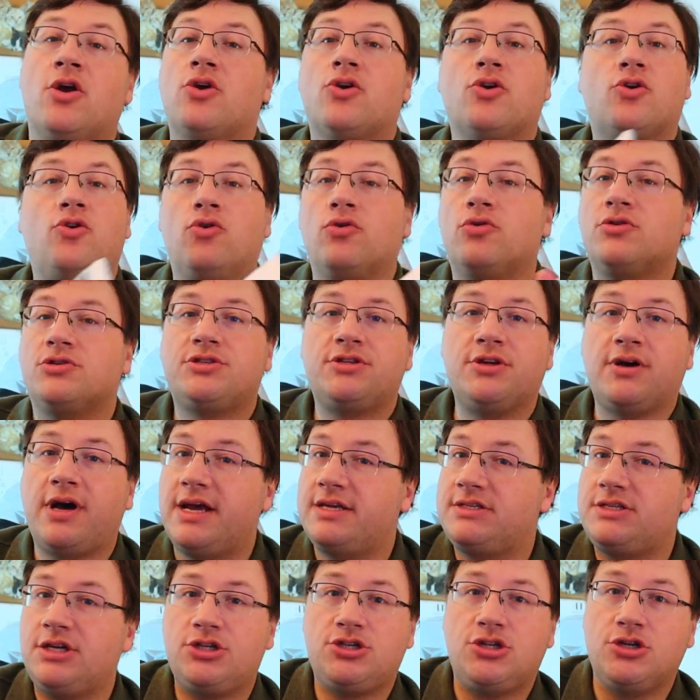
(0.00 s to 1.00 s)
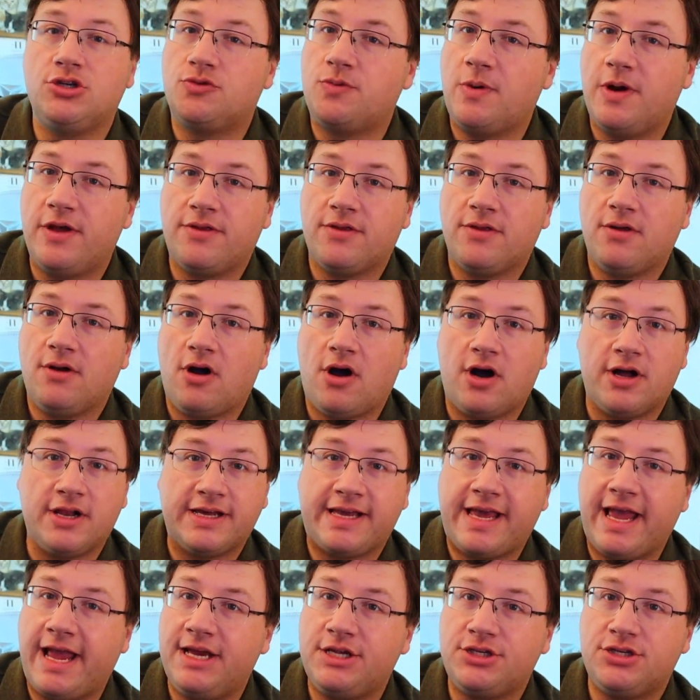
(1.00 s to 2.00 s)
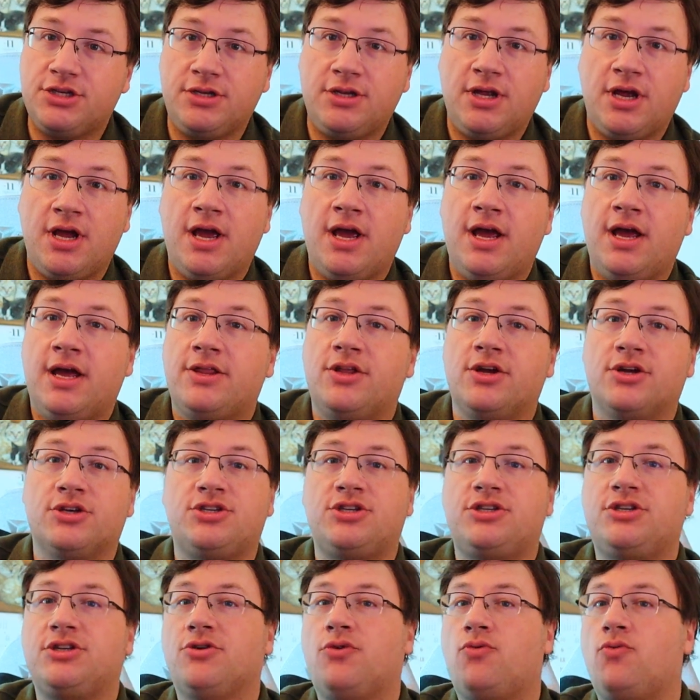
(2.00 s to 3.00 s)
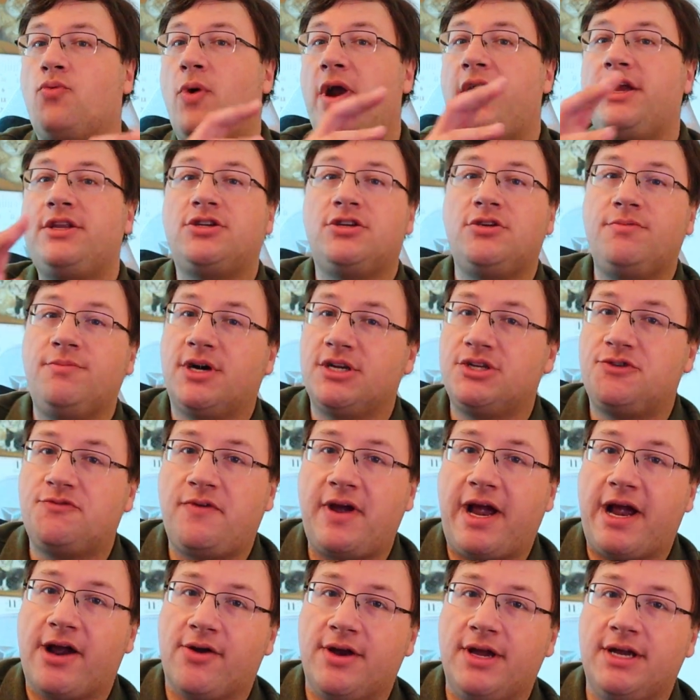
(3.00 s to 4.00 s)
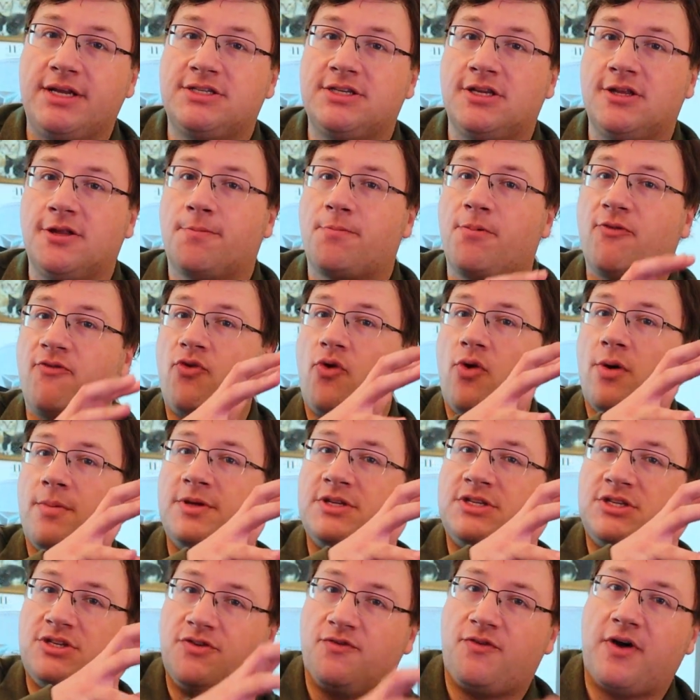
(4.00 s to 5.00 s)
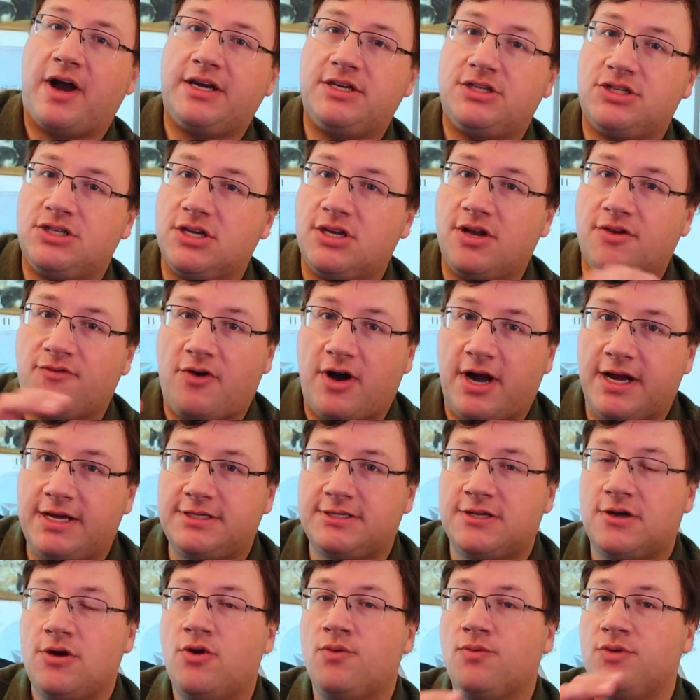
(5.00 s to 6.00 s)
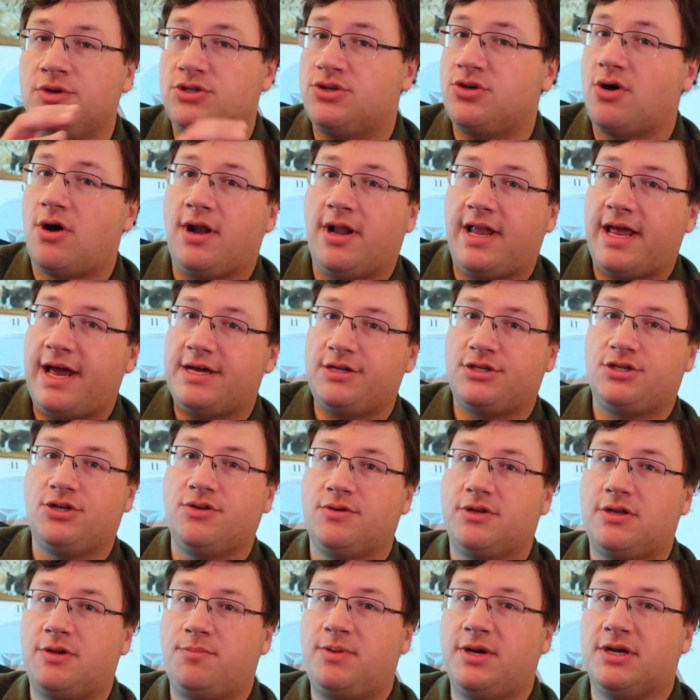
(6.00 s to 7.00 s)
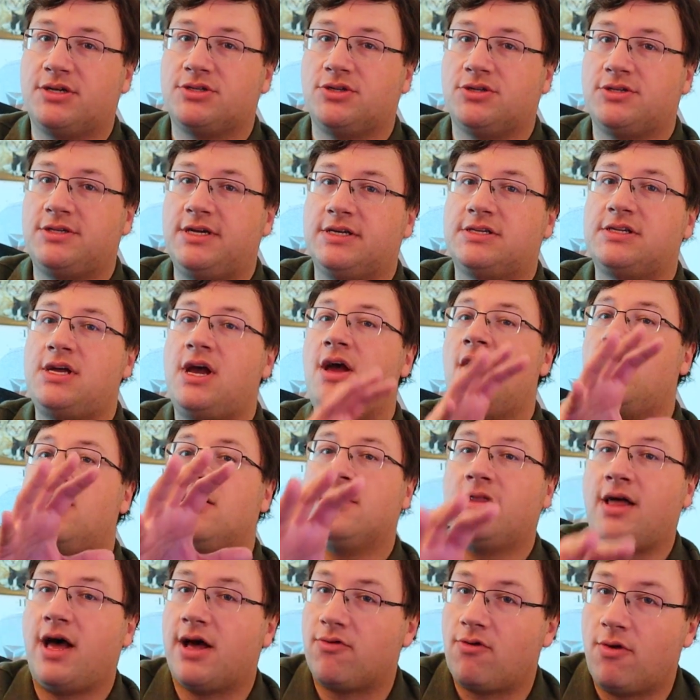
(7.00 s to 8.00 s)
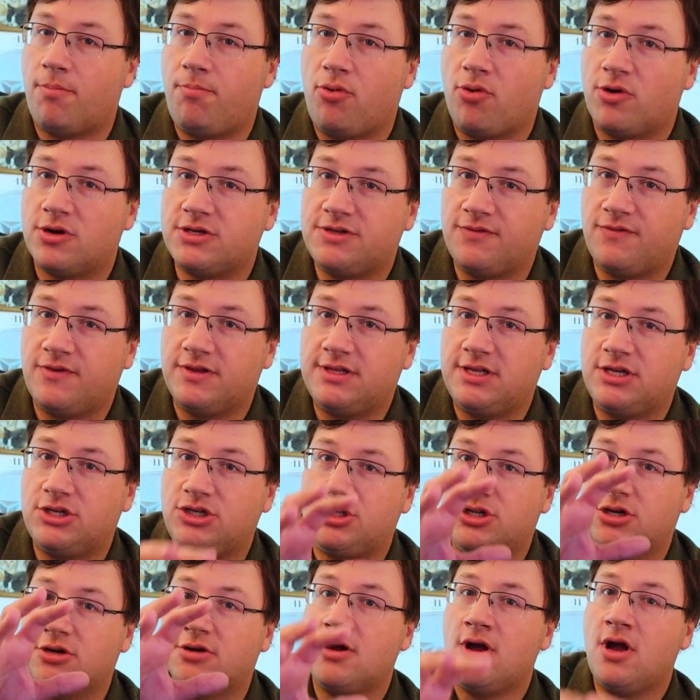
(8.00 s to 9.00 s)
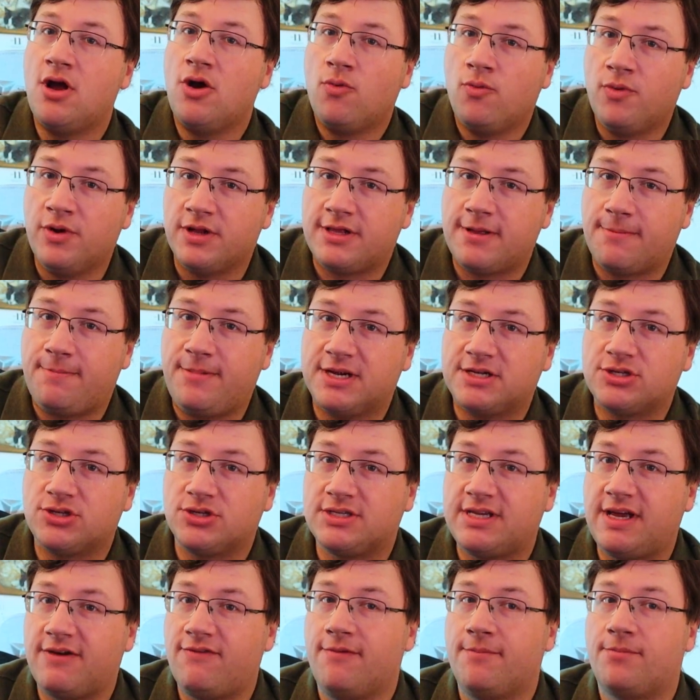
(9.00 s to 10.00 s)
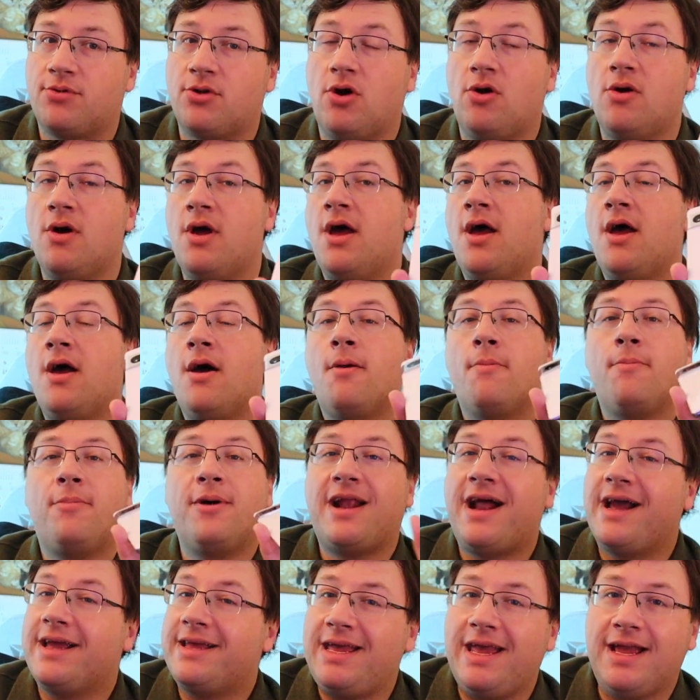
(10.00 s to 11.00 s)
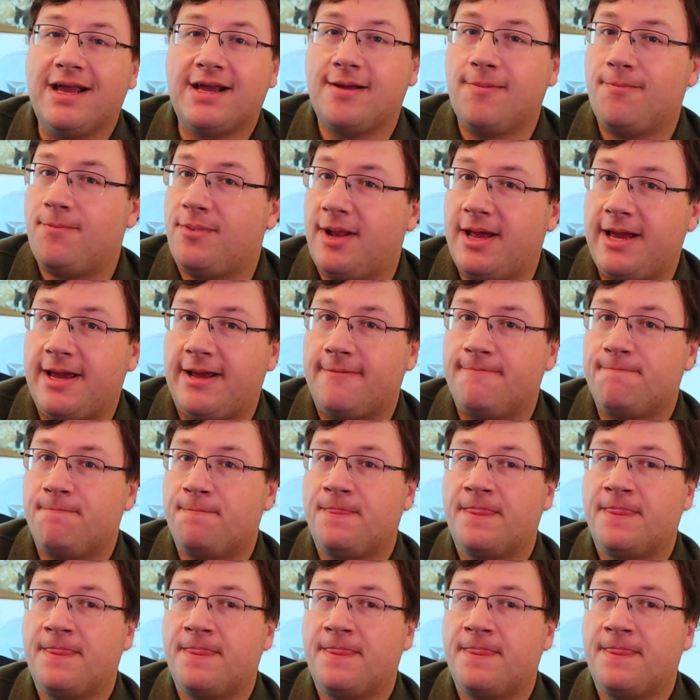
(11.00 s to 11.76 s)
Google still has issues with on occasion. There's still way too much variance in the performance device to device. We saw it last year with the Pixel 6. A lot of reports of it this year with the Pixel 7 Pro. But I can't complain.